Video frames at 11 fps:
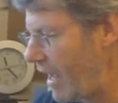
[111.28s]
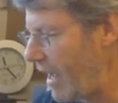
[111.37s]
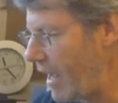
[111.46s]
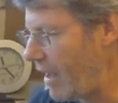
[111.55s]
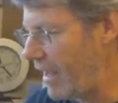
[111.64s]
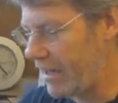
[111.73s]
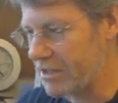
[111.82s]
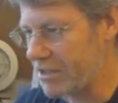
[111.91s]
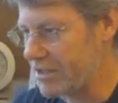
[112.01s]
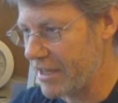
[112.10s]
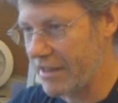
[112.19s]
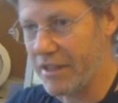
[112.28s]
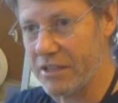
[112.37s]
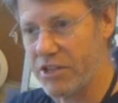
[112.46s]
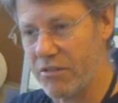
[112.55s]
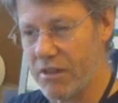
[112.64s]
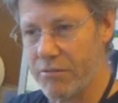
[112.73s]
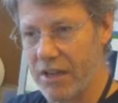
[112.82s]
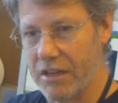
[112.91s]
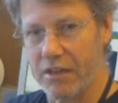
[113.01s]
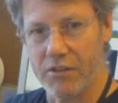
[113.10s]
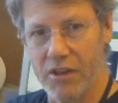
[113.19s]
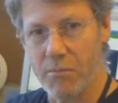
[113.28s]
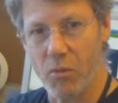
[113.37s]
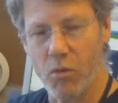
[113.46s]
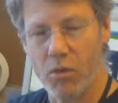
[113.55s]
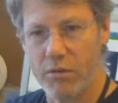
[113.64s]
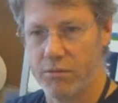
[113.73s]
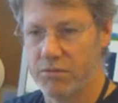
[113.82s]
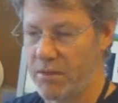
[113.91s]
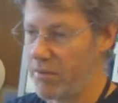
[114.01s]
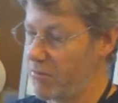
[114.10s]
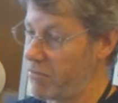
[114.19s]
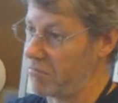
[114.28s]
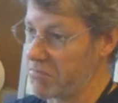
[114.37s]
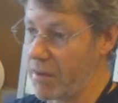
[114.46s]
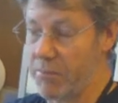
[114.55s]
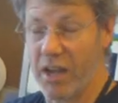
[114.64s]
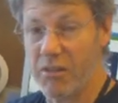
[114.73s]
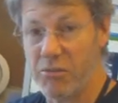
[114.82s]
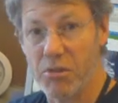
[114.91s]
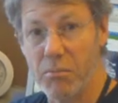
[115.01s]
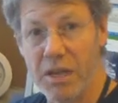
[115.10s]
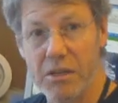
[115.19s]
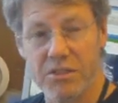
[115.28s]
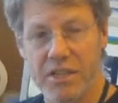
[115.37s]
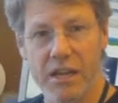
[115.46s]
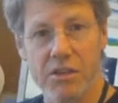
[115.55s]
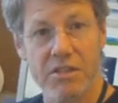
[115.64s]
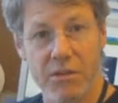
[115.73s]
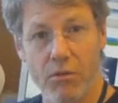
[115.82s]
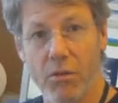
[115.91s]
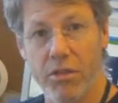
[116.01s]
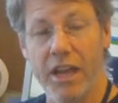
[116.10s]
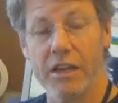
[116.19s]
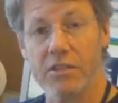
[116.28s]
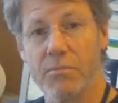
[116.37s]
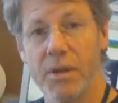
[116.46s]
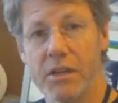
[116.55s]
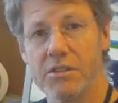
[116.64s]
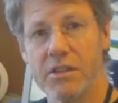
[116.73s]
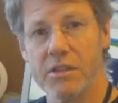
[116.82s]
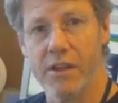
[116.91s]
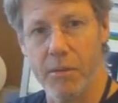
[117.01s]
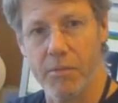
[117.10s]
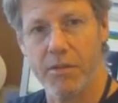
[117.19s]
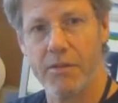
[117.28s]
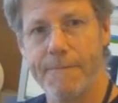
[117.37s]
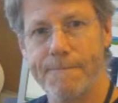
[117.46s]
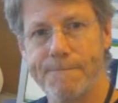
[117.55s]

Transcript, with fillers: Uh, and as I said, they're generally found in deeper water, something from a couple of hundred metres down to several thousand metres in depth.